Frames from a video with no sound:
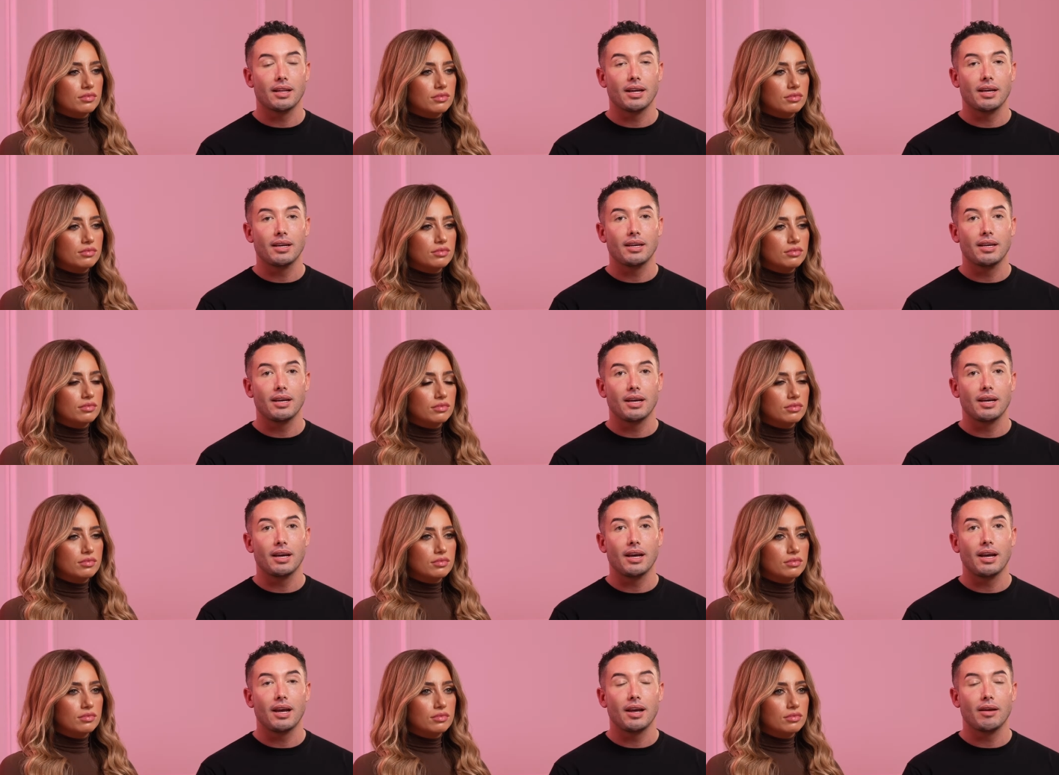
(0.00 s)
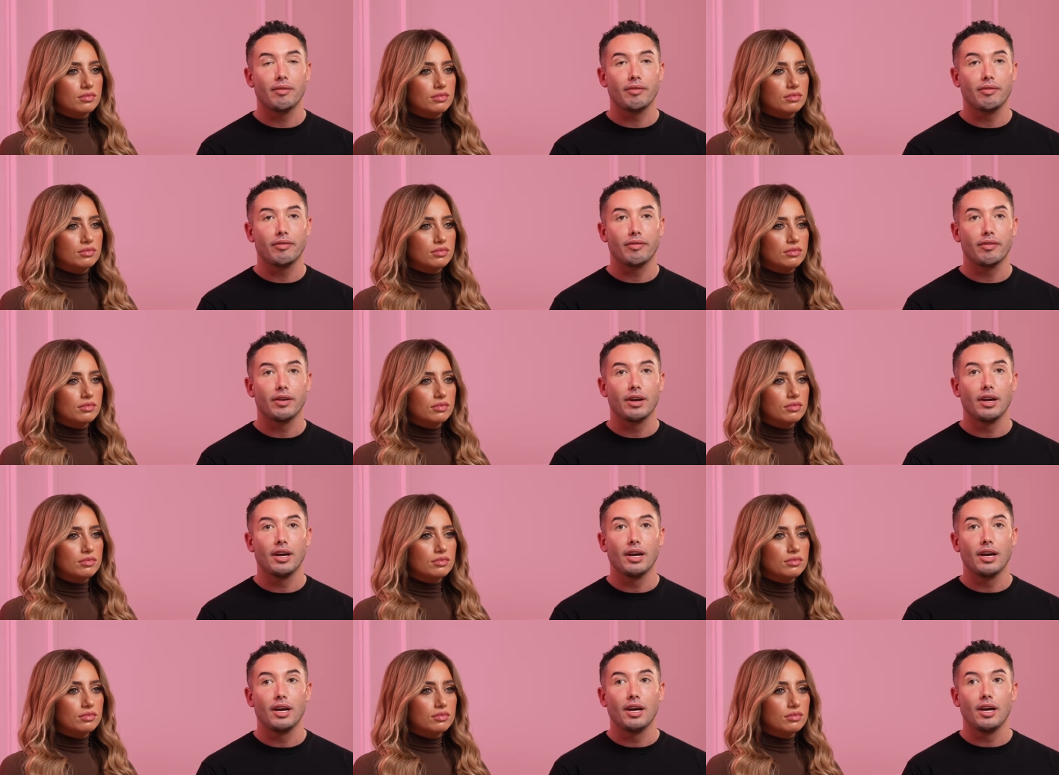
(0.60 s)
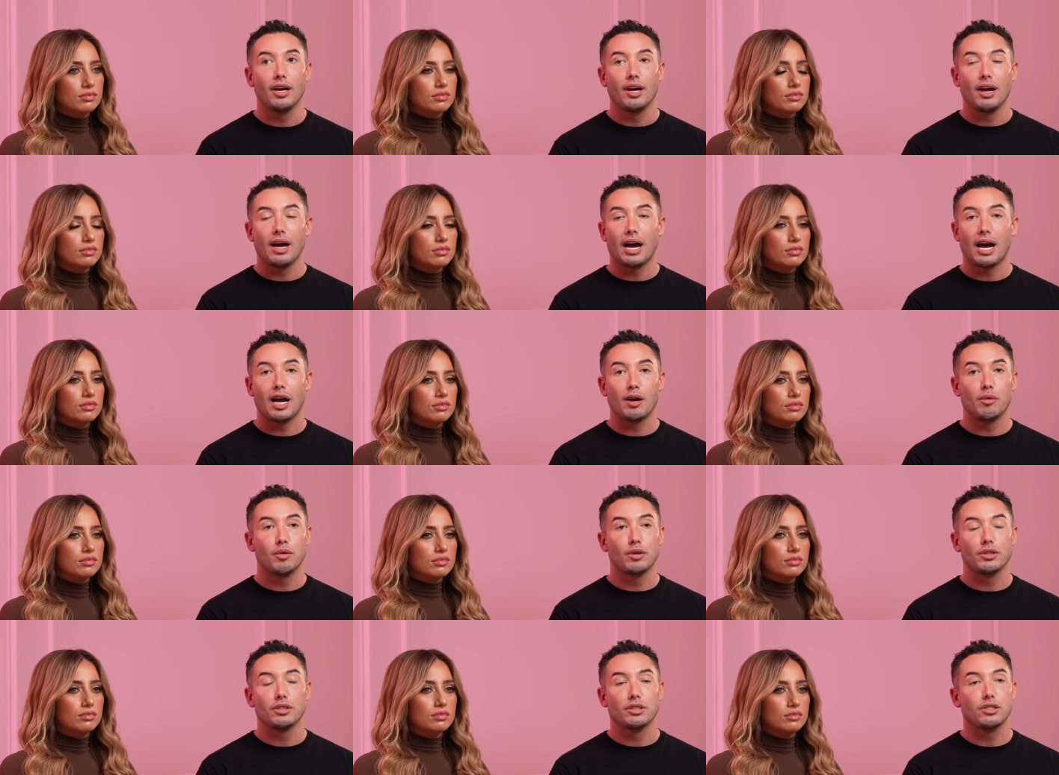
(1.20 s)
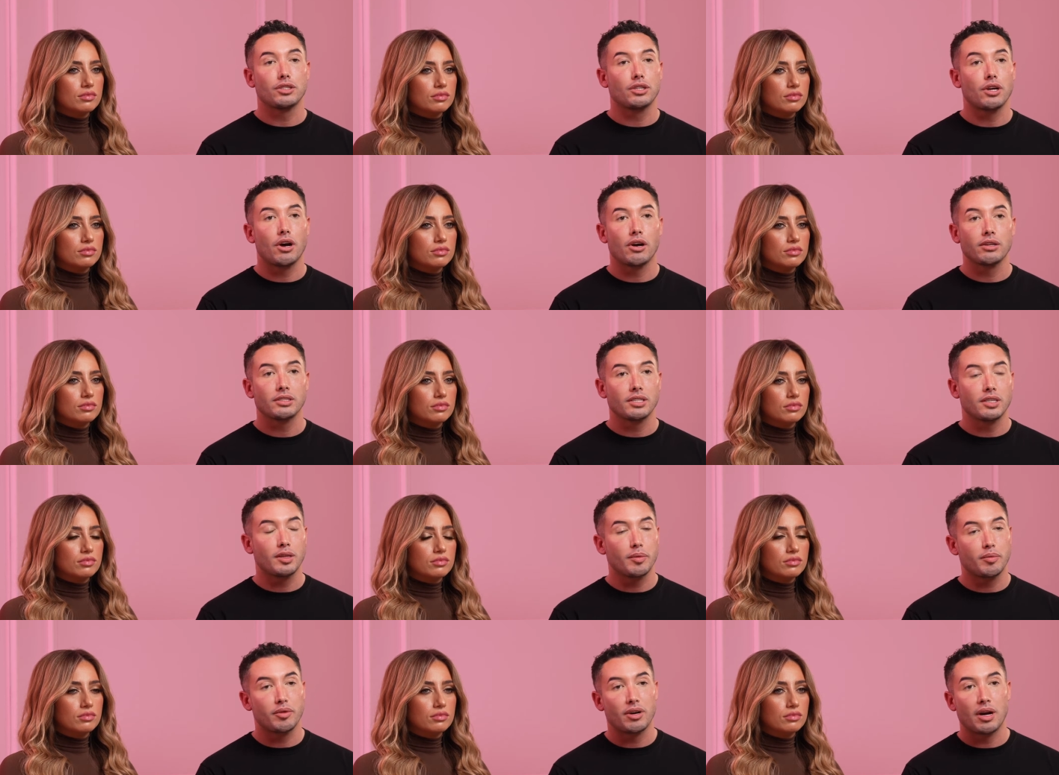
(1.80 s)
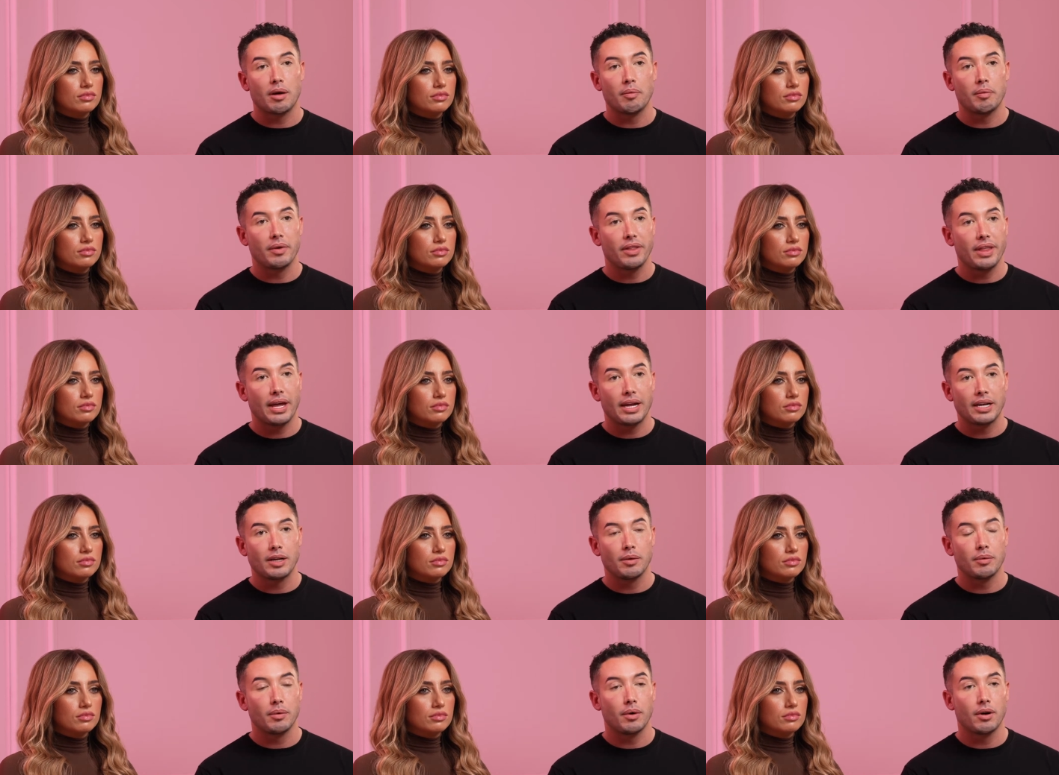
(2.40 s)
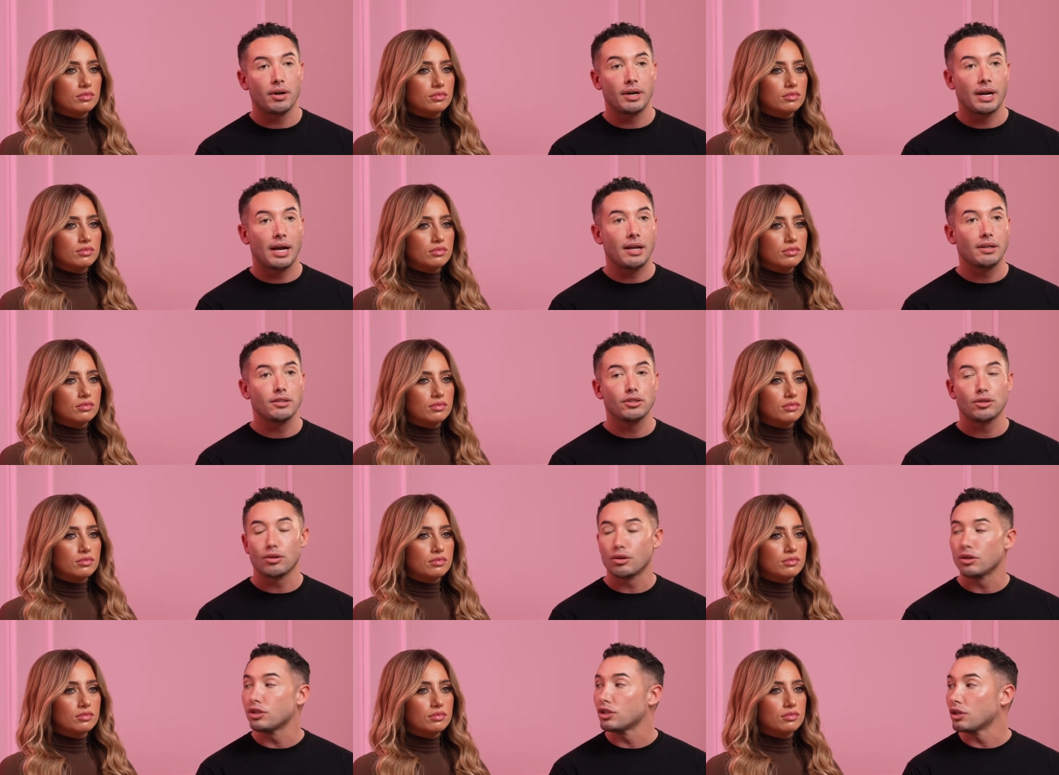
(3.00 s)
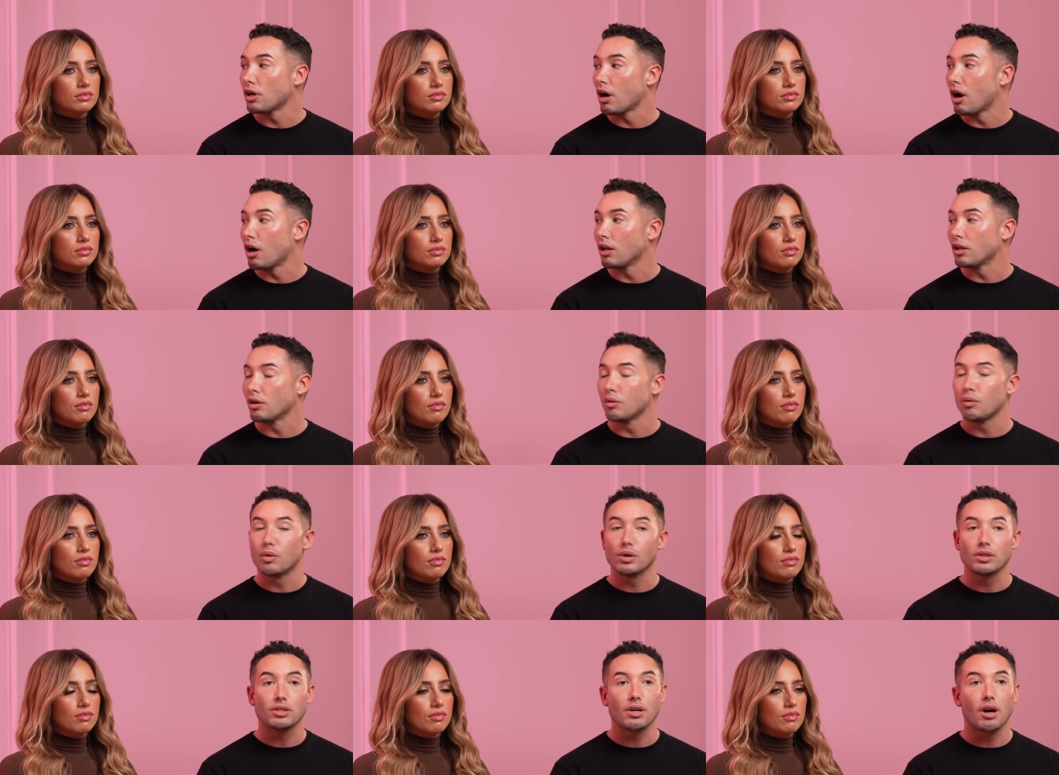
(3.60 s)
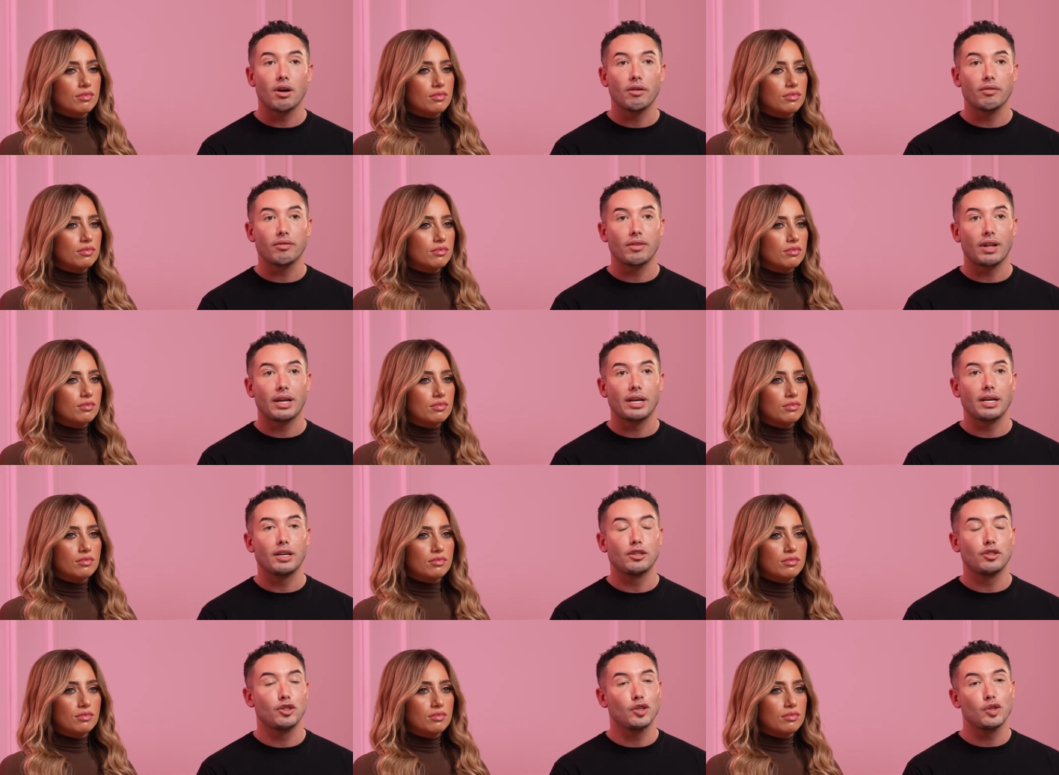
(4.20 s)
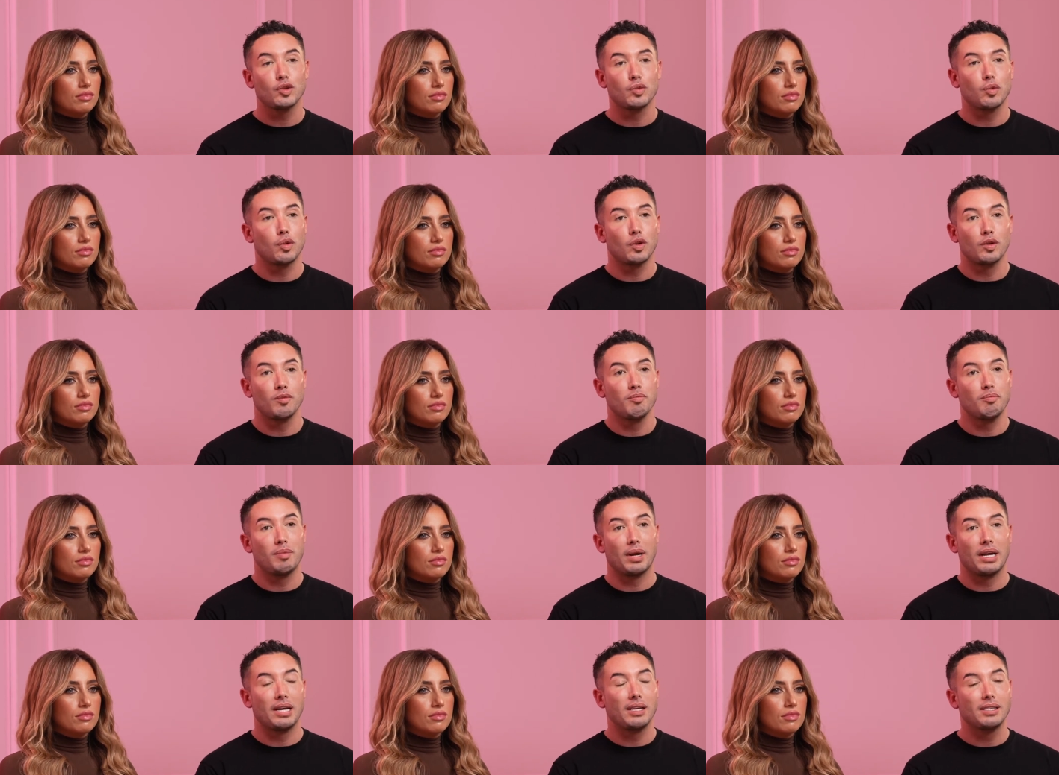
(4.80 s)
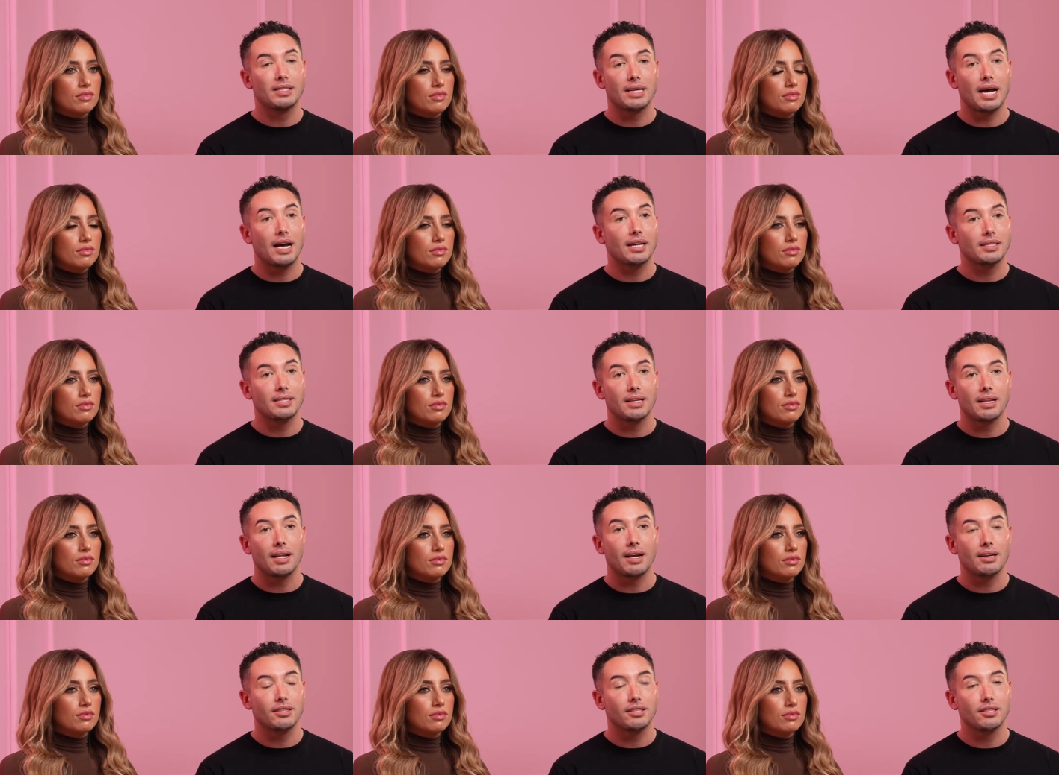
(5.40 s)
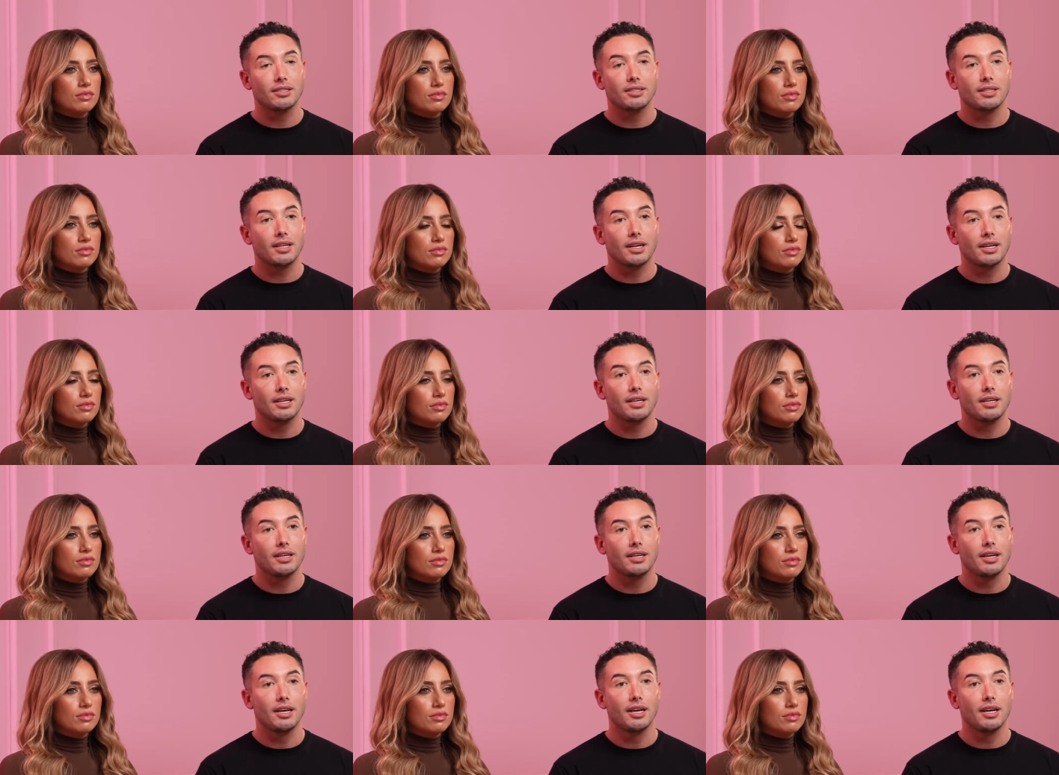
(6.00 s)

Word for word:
Speaker 1: like if I would have started the brand with anyone else or Charlotte was off Like it just wouldn't be Tatti Lashes. Like